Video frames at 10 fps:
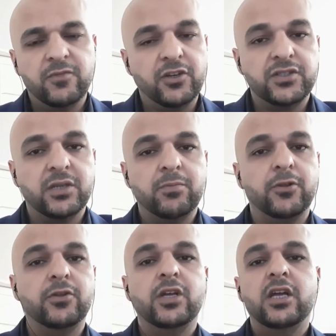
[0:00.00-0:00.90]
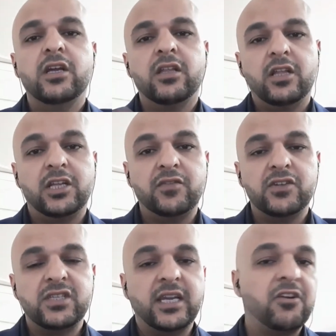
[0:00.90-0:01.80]
very simple. I'll give you a
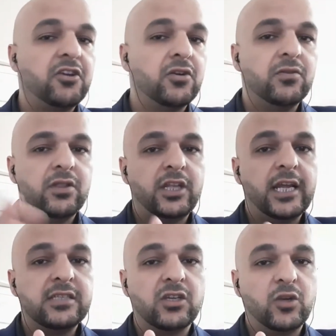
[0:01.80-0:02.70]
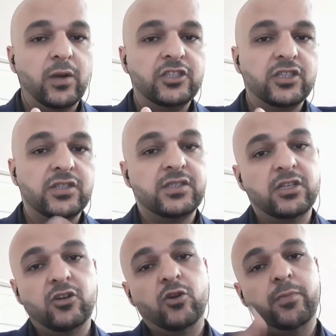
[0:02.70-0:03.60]
scenario, then ask you questions.
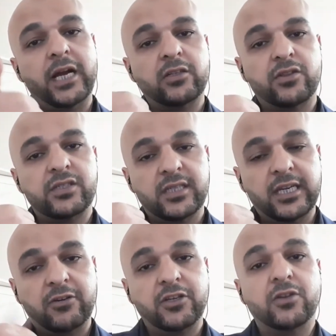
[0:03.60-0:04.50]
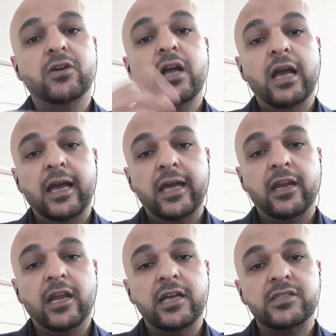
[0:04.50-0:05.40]
You go back to the scenario,
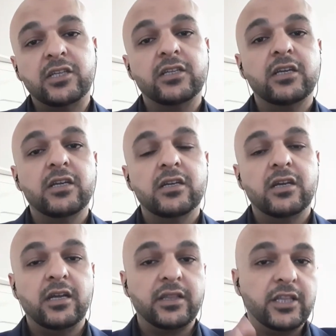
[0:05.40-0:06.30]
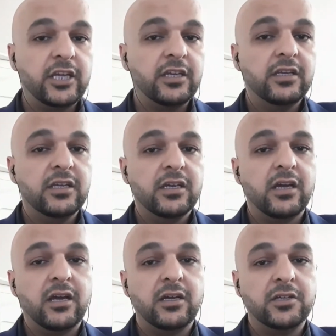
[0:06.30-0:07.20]
analyze it, and then
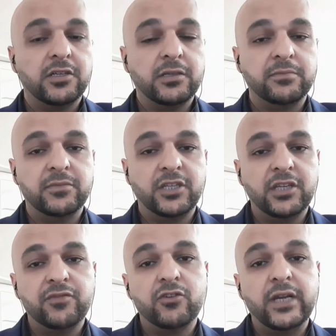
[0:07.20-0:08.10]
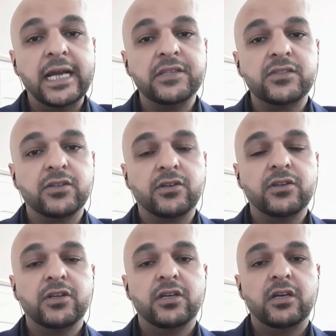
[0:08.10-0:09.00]
give your answer,
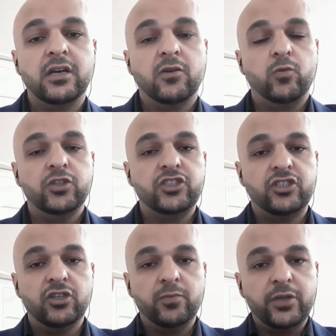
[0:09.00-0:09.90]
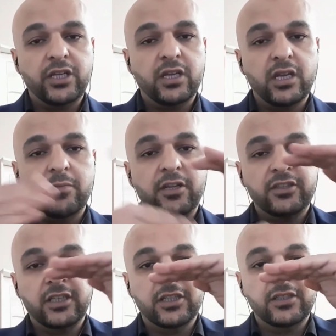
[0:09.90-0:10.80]
which should be
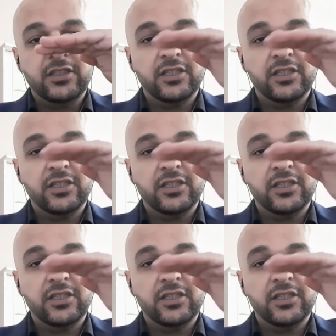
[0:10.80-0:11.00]
limited